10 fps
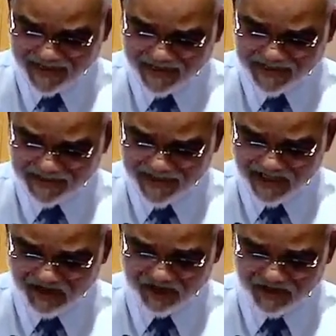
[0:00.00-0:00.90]
and
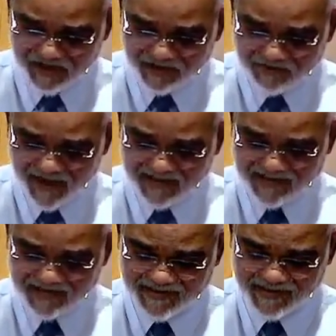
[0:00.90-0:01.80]
contention
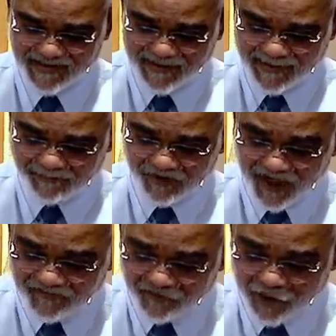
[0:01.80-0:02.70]
arises.
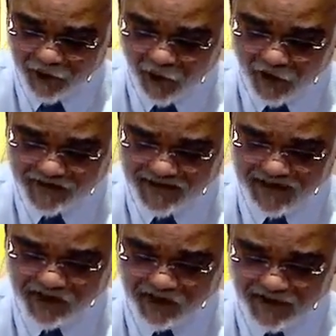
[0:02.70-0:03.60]
Therefore, the law is
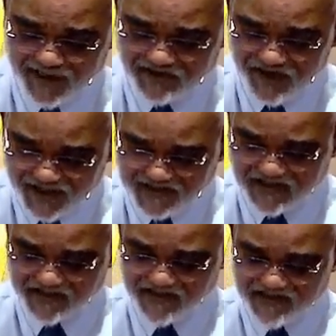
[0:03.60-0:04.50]
ignored and
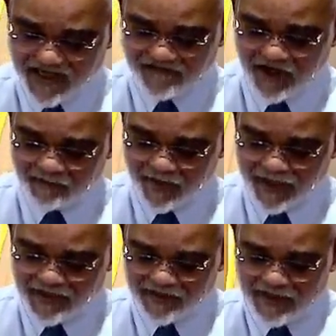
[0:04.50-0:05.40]
justice is never
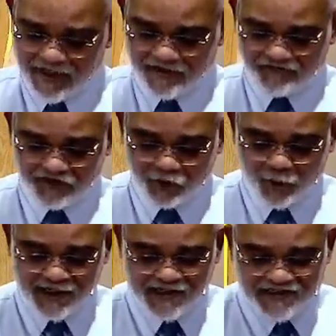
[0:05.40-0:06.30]
upheld. For the
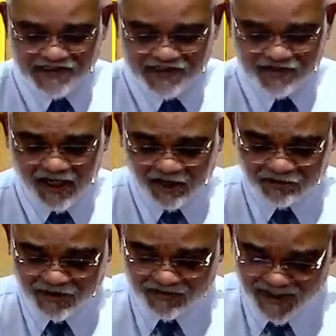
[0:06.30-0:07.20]
wicked surround the